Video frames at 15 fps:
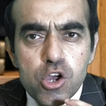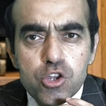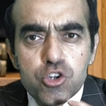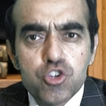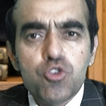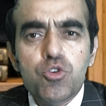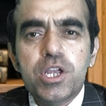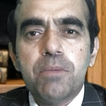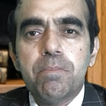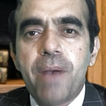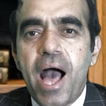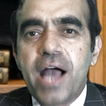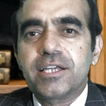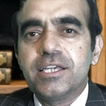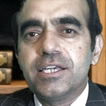During
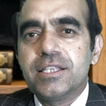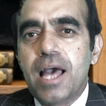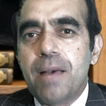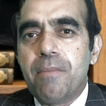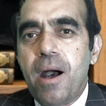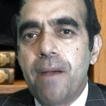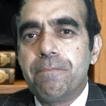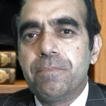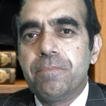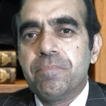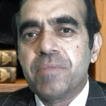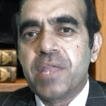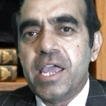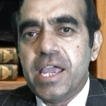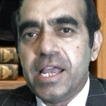packing them up
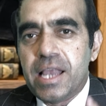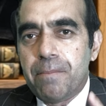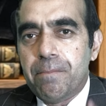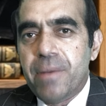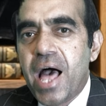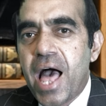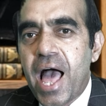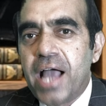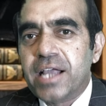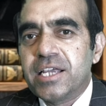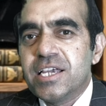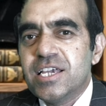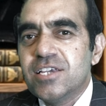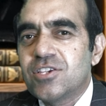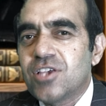in a bag,
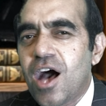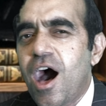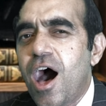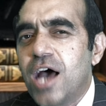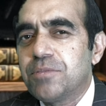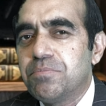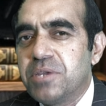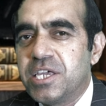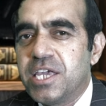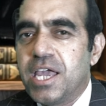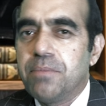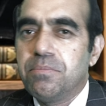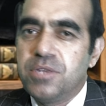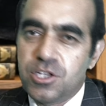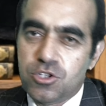his heart
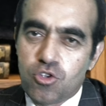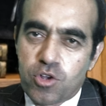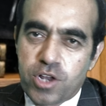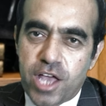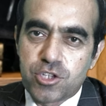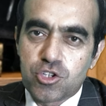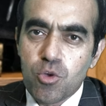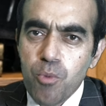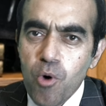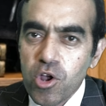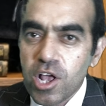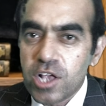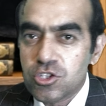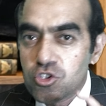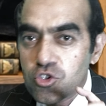became dishonest upon
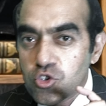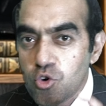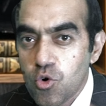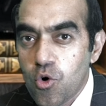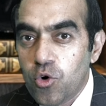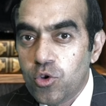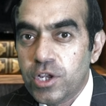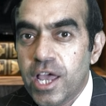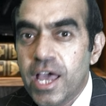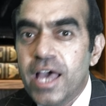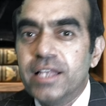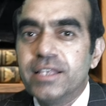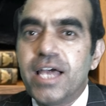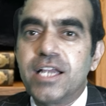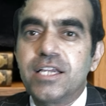a stone
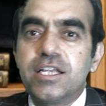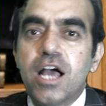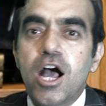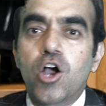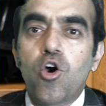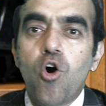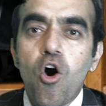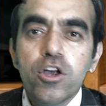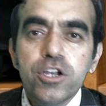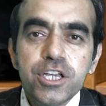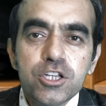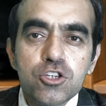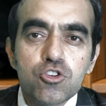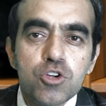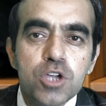that,
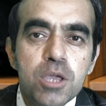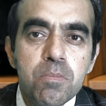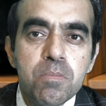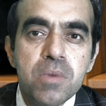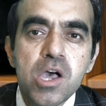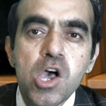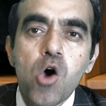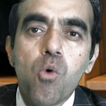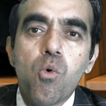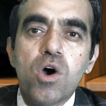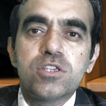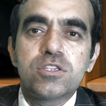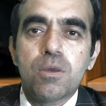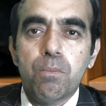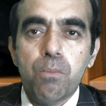according to him,
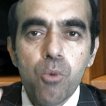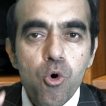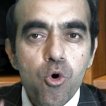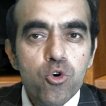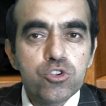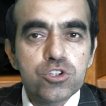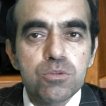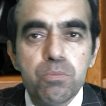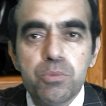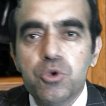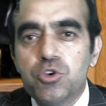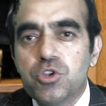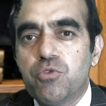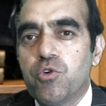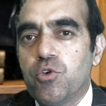was the most
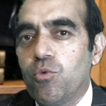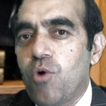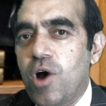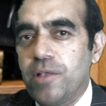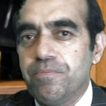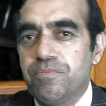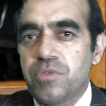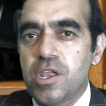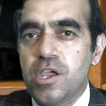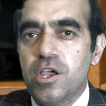beautiful one.